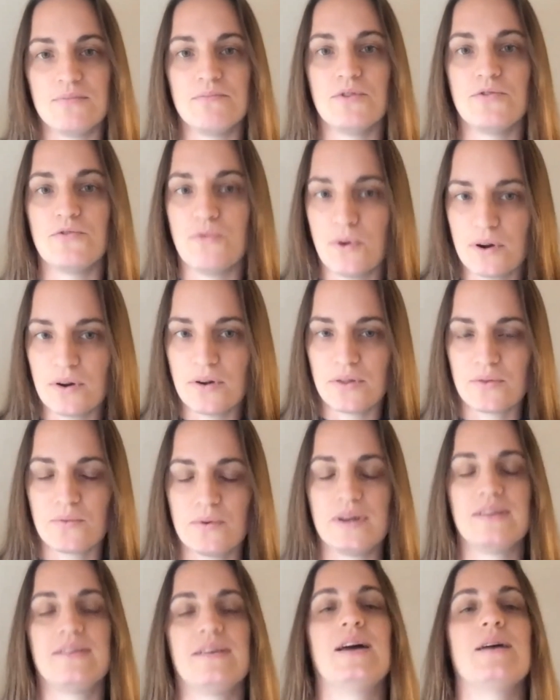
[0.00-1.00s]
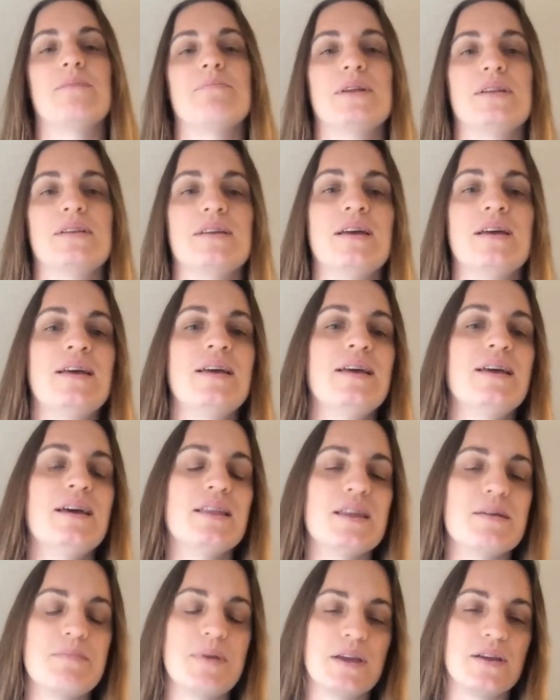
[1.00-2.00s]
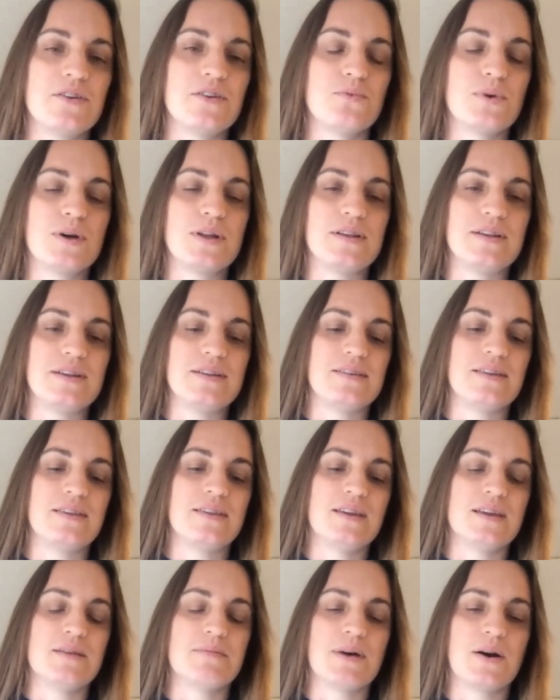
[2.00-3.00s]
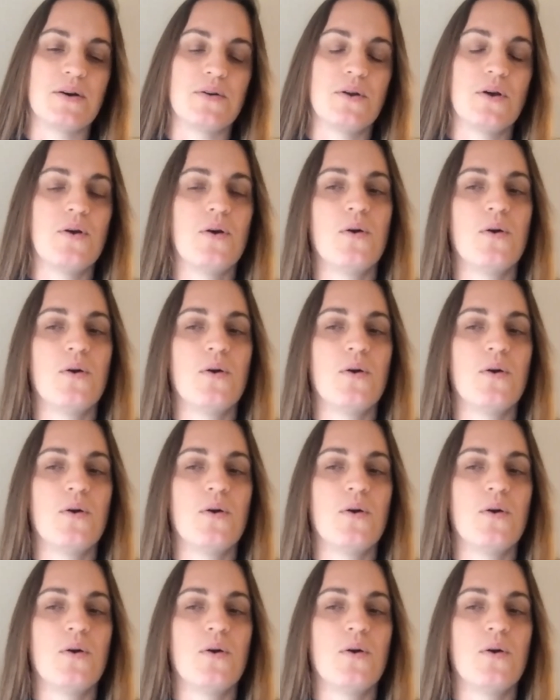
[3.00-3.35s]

before earthquakes happen and the biggest one is to think about